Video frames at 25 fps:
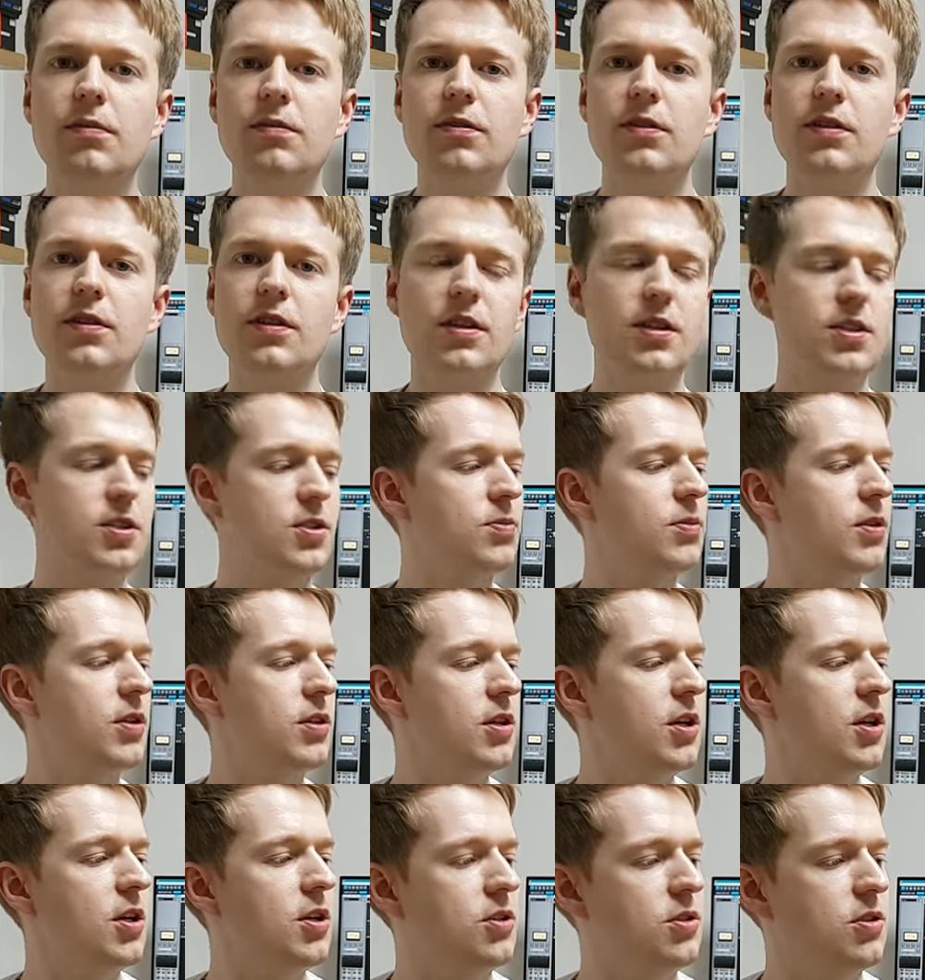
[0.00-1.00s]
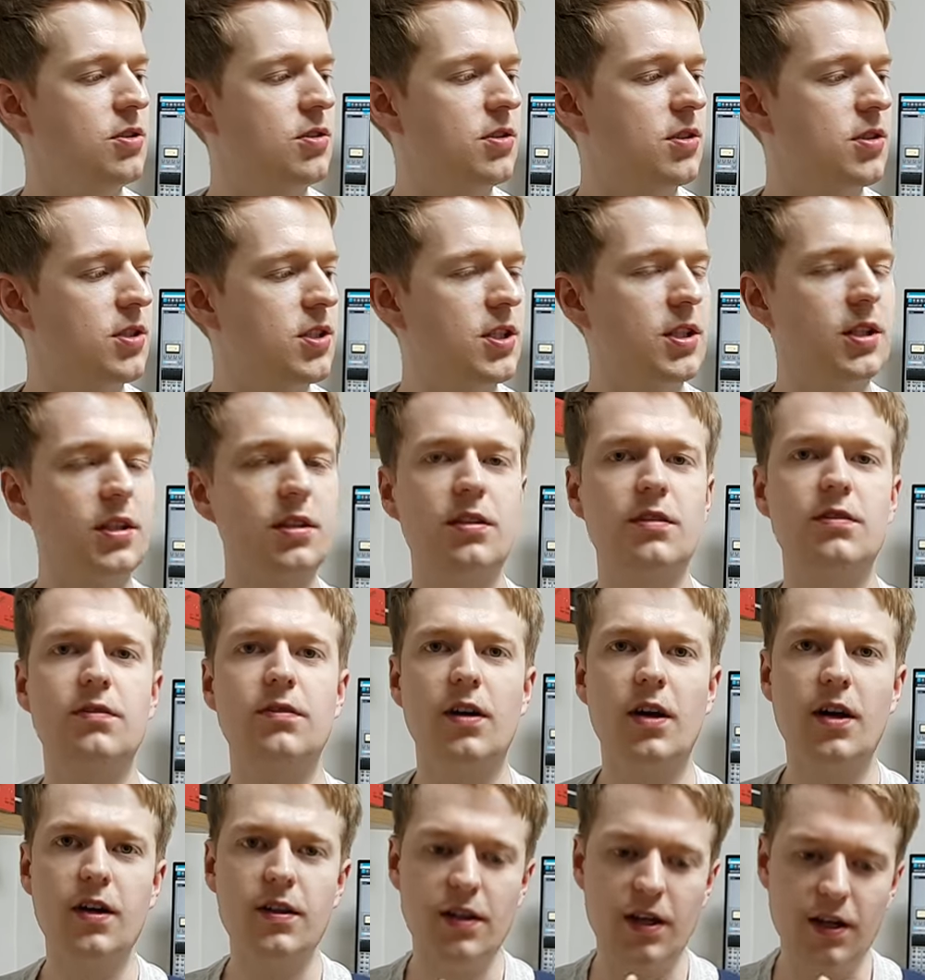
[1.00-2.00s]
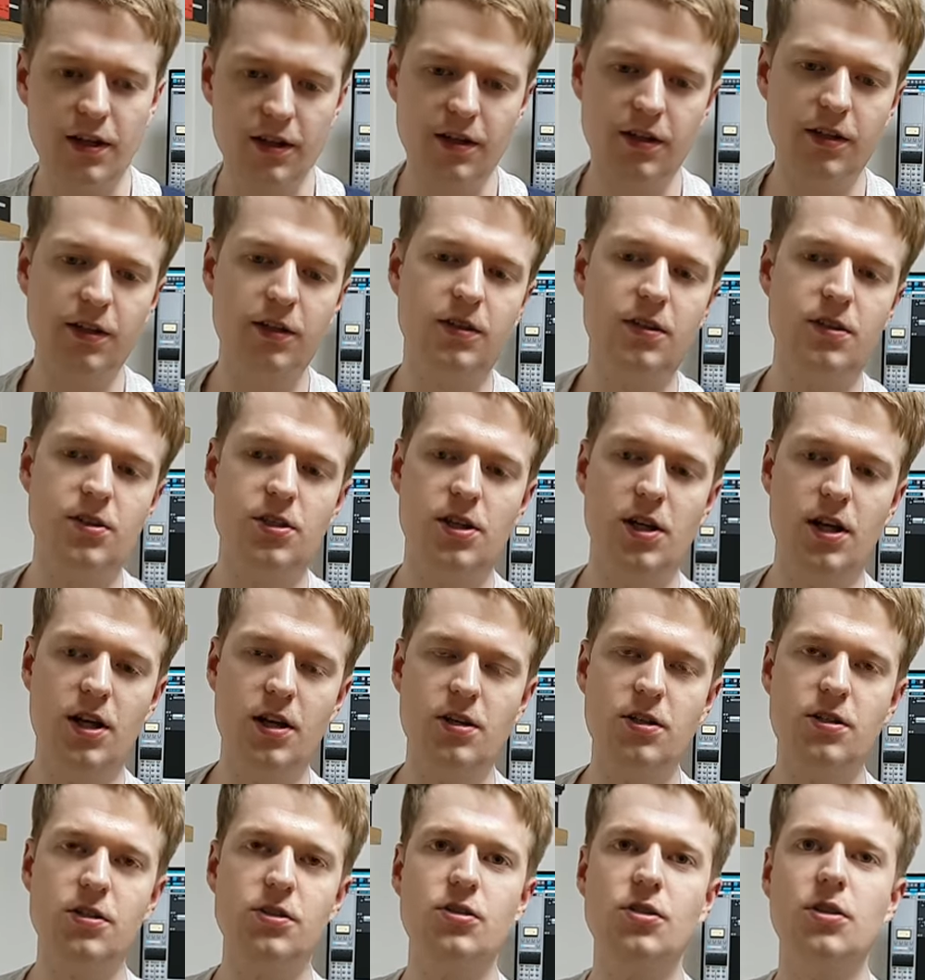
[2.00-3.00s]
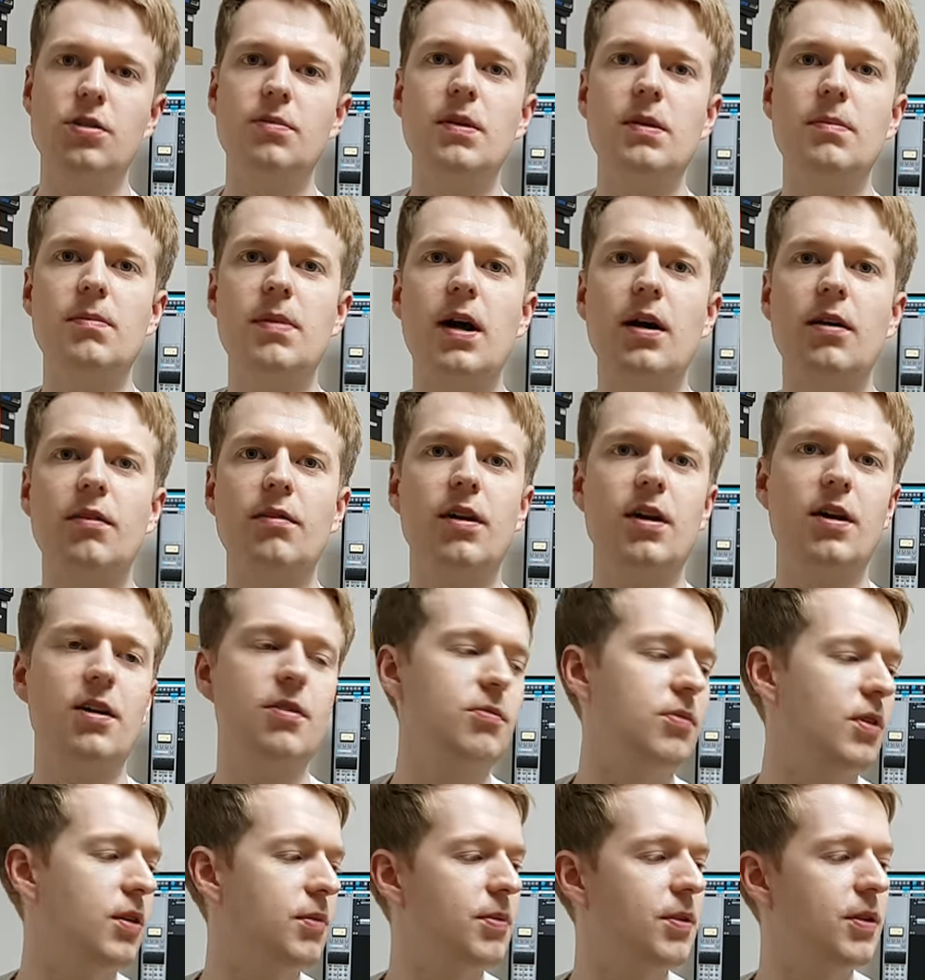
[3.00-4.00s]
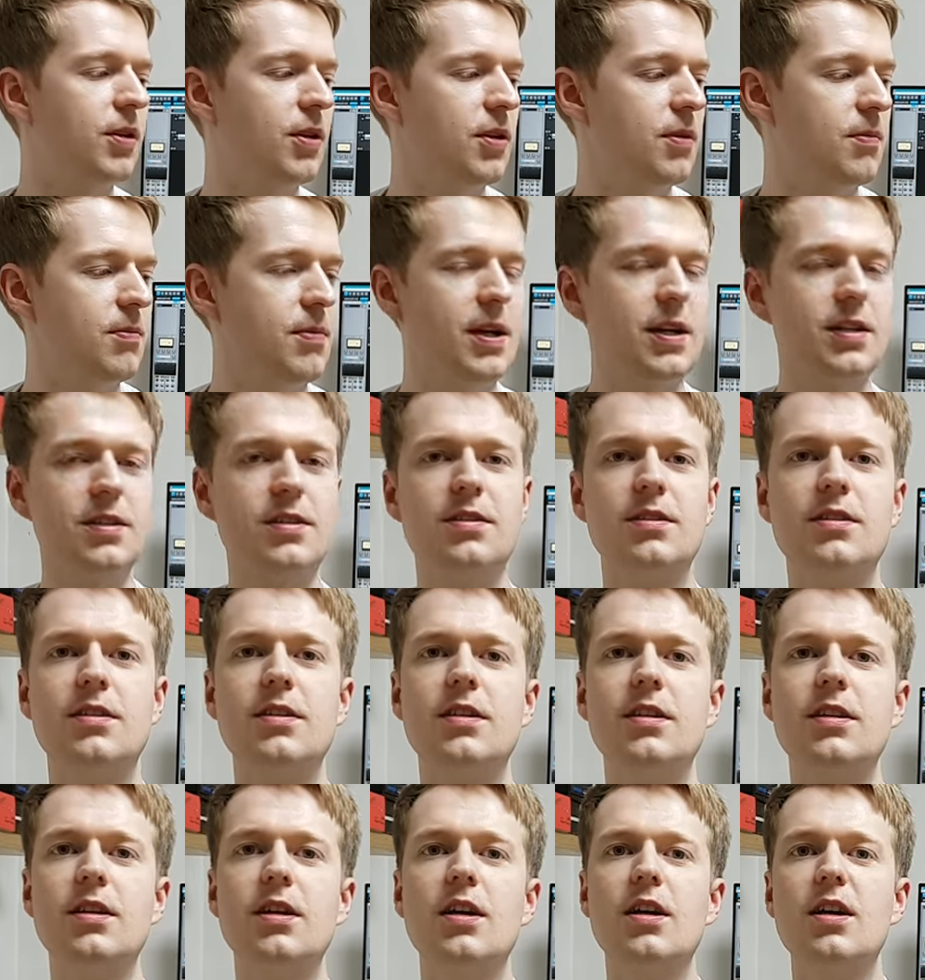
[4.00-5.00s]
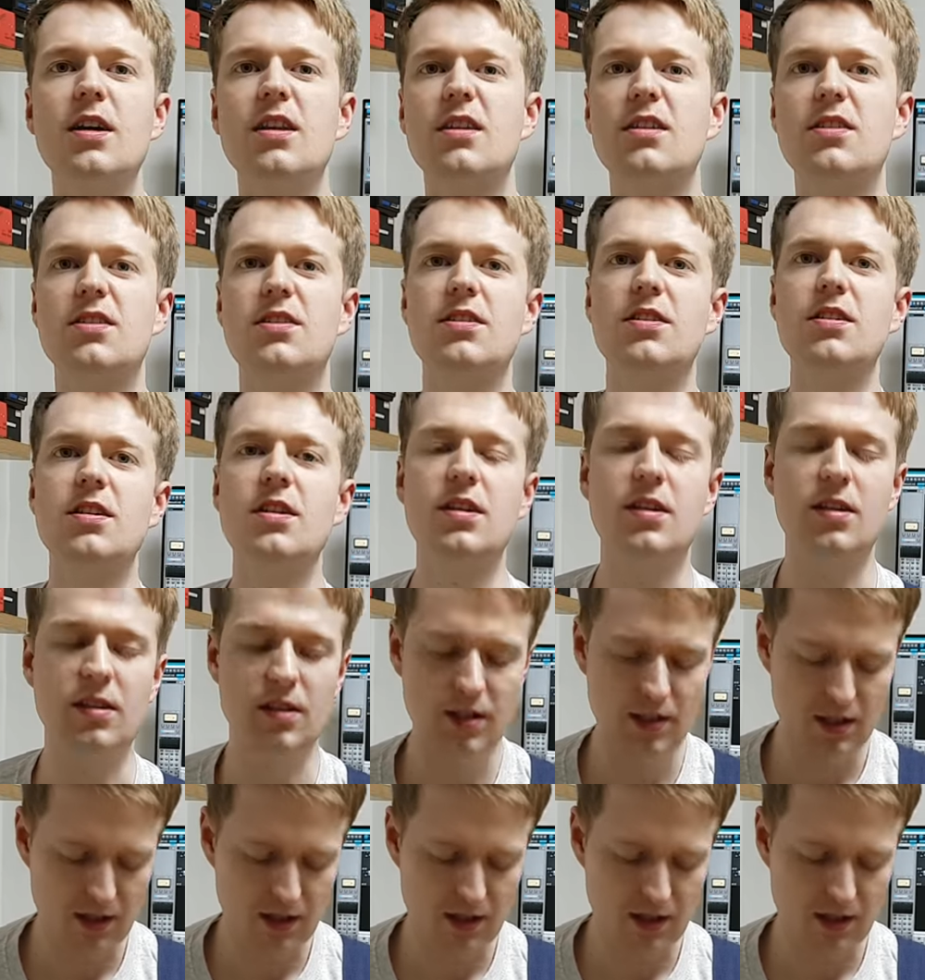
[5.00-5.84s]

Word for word: for this one just to signify that, you know, the change is coming back round where we're going back to the C.